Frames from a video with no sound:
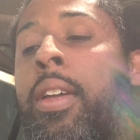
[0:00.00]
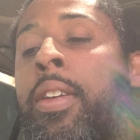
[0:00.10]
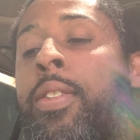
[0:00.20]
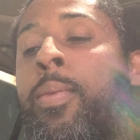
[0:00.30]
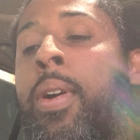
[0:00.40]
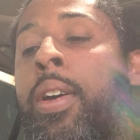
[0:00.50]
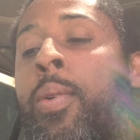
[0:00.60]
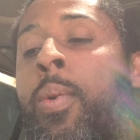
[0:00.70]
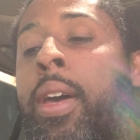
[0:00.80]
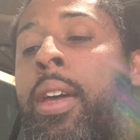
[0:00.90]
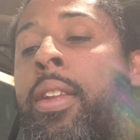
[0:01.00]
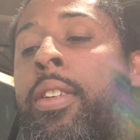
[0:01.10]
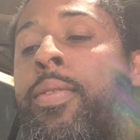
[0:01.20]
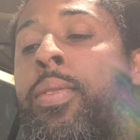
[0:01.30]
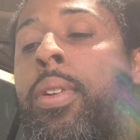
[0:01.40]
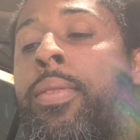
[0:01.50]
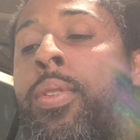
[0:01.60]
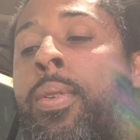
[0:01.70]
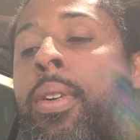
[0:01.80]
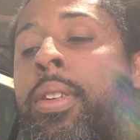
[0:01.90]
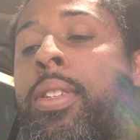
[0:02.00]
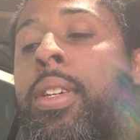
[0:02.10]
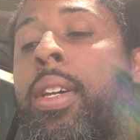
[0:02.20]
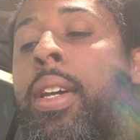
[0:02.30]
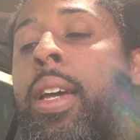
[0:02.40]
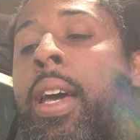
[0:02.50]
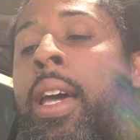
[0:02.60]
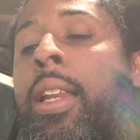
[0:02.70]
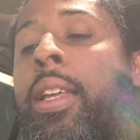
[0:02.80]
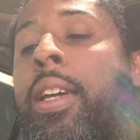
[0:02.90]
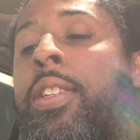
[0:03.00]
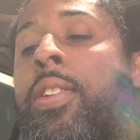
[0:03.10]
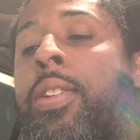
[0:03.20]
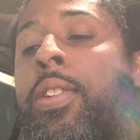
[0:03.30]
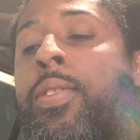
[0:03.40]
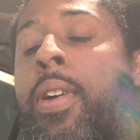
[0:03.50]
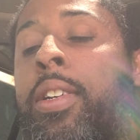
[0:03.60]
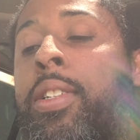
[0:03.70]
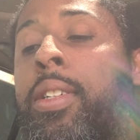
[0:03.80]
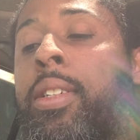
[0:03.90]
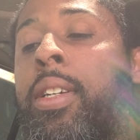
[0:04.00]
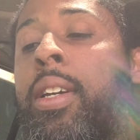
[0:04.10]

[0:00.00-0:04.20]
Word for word: is a rugged way and is full of thorns and leads to destruction.